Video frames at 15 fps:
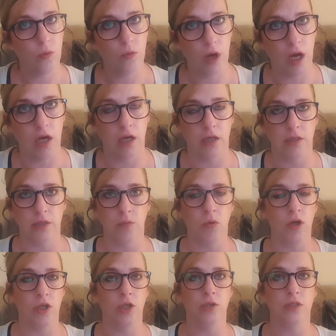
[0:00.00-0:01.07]

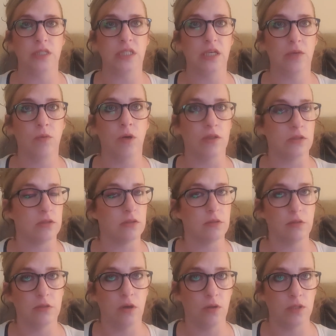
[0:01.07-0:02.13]
One Lunatic, One I